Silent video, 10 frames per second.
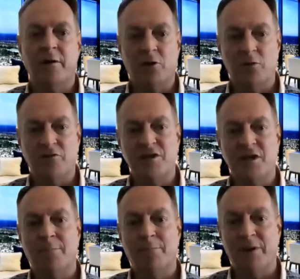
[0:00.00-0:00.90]
but we've
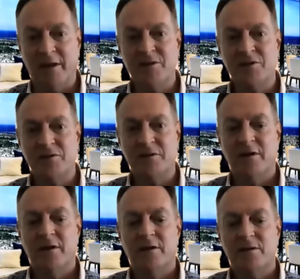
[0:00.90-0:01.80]
seen the biggest
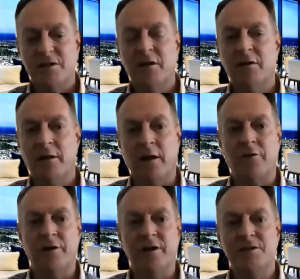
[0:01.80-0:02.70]
single
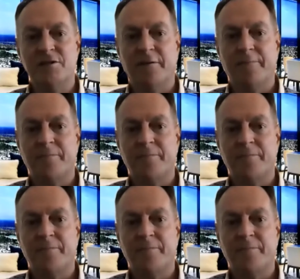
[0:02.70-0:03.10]
increase